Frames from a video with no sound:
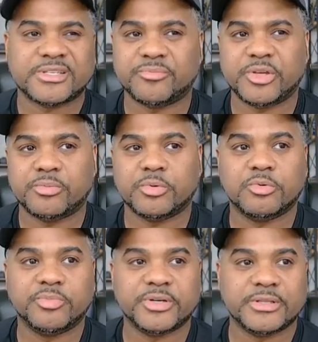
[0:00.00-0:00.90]
Some people
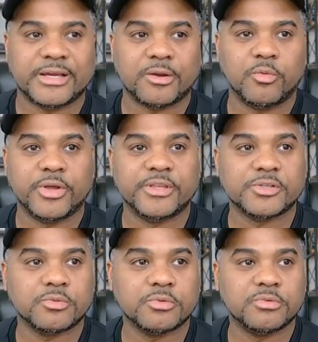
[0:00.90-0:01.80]
will put like when
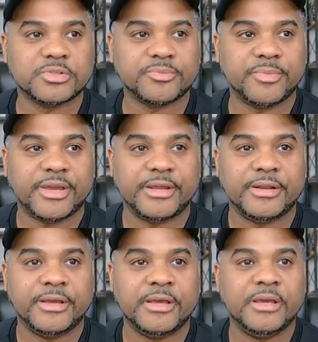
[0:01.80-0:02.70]
this rule was
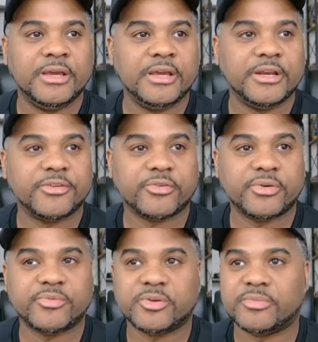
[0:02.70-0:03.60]
made in
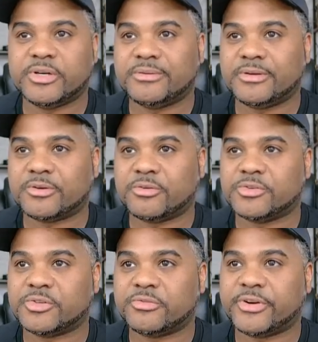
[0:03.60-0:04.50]
description, but of
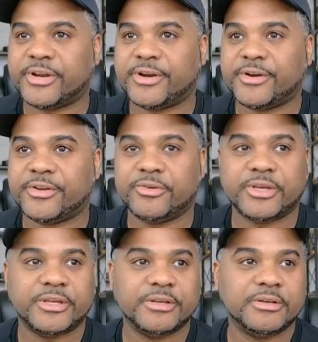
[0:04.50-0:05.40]
course over here you
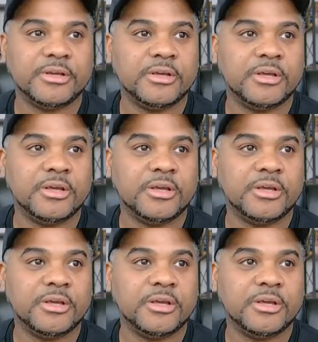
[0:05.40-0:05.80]
can